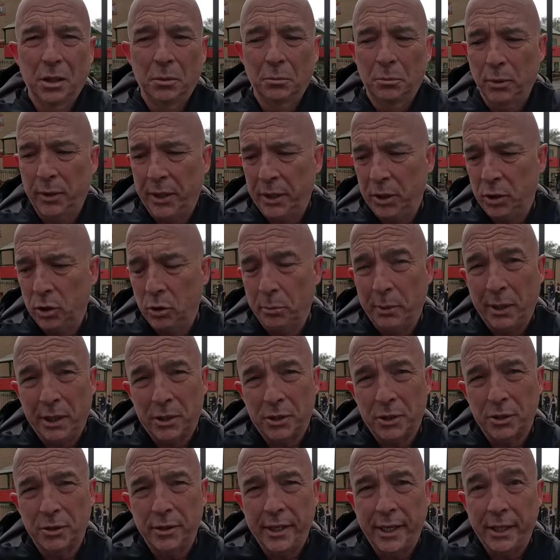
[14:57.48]
But then you go back
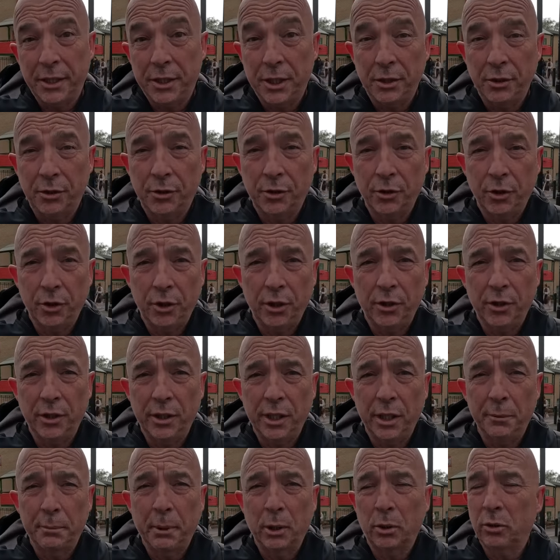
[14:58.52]
to 1930, the
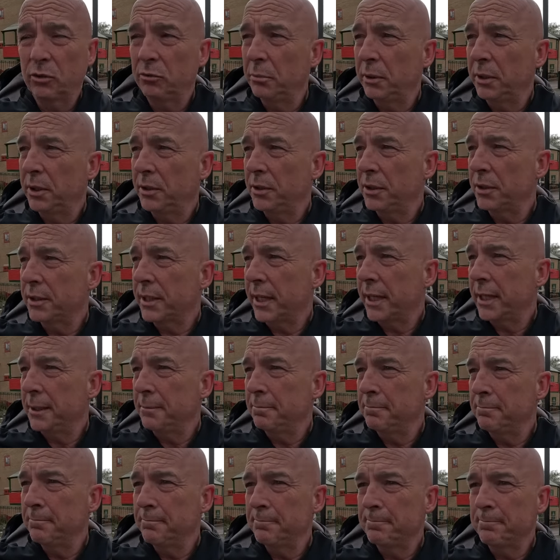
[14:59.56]
Labour government at the
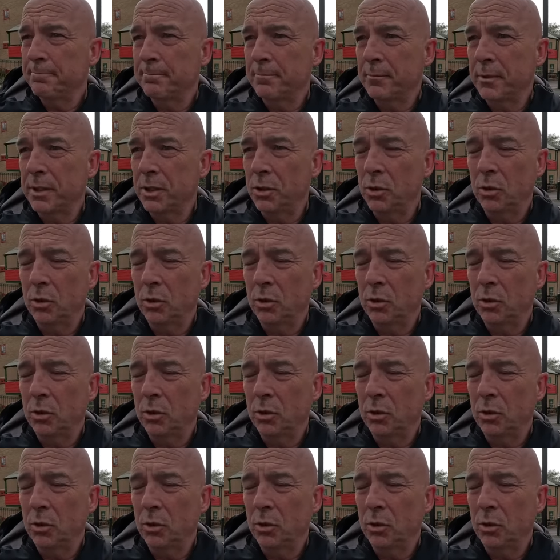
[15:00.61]
time. You